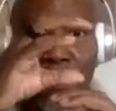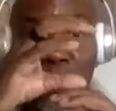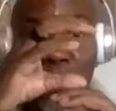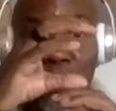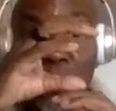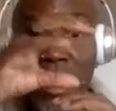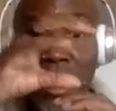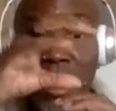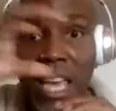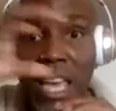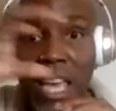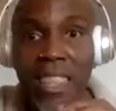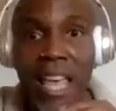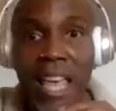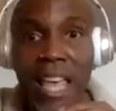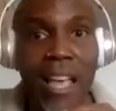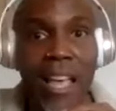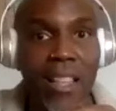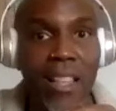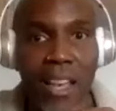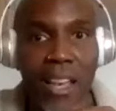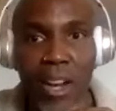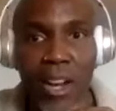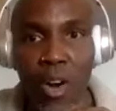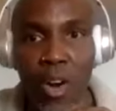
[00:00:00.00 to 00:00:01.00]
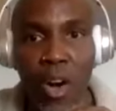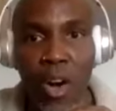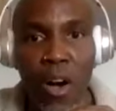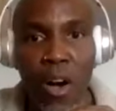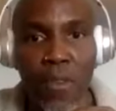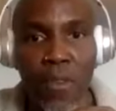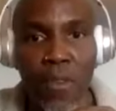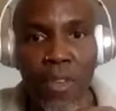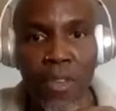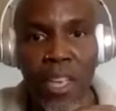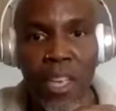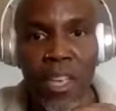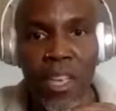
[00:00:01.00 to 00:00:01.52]
But if you take that layer
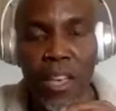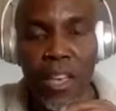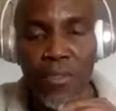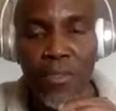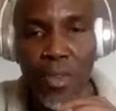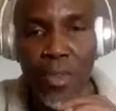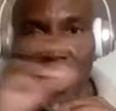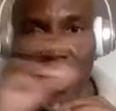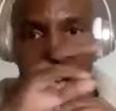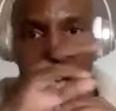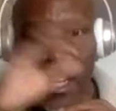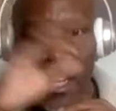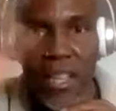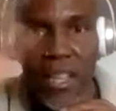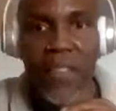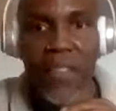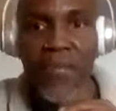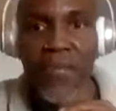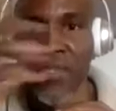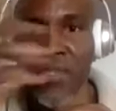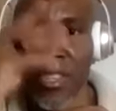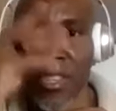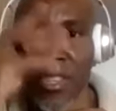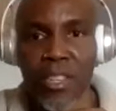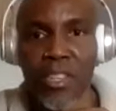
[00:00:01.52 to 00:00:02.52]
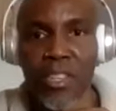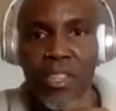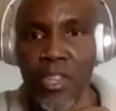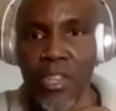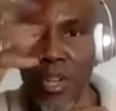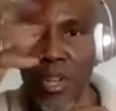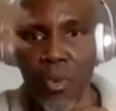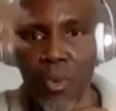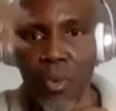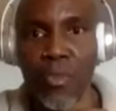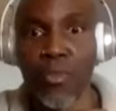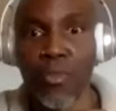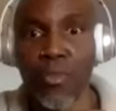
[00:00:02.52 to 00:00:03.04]
off, if you kind of, you
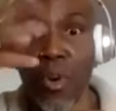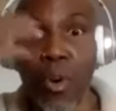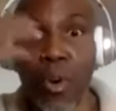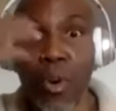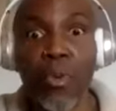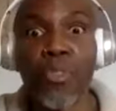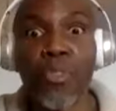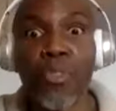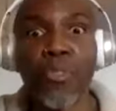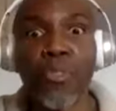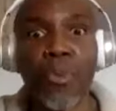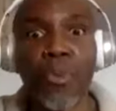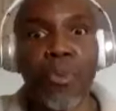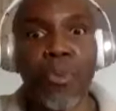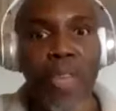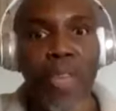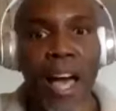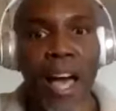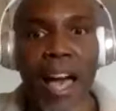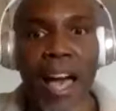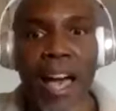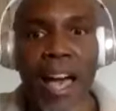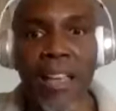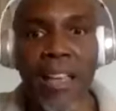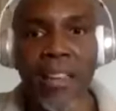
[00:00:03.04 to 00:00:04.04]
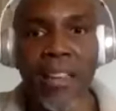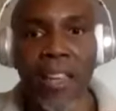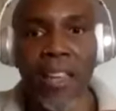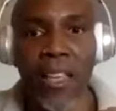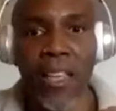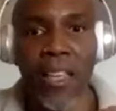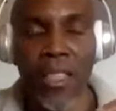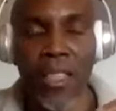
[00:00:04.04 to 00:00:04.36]
know, grow through that,